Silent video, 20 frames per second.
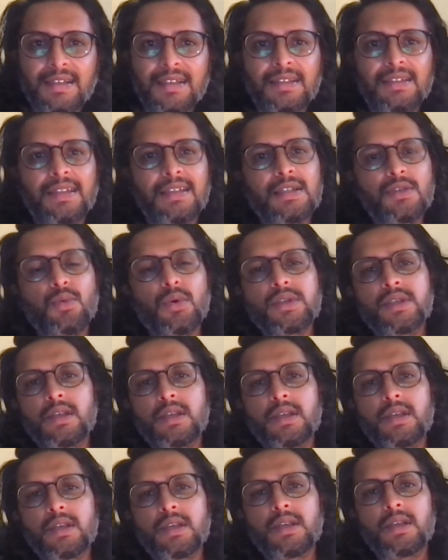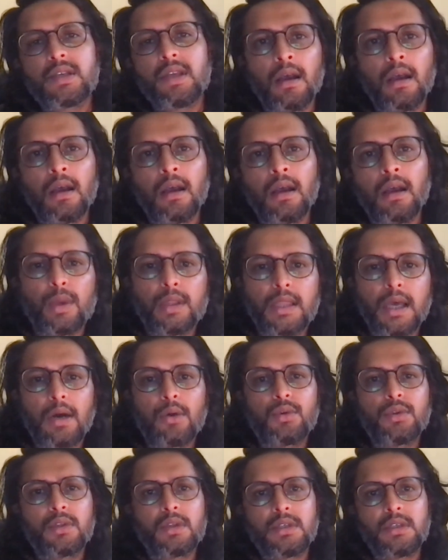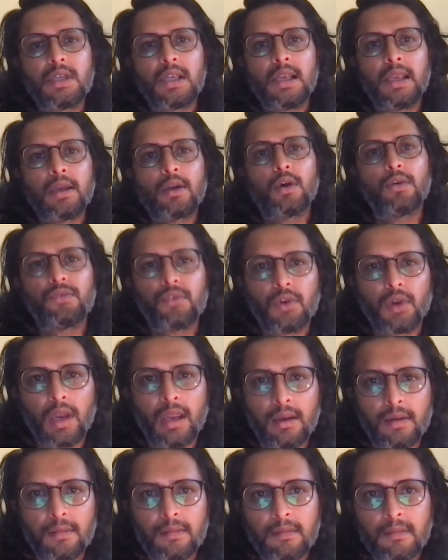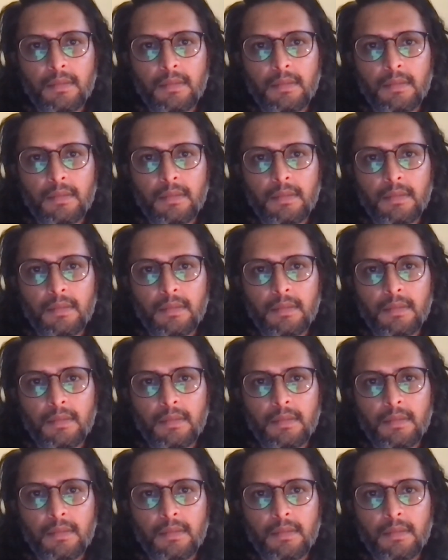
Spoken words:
that this was an era without the tilling of grain.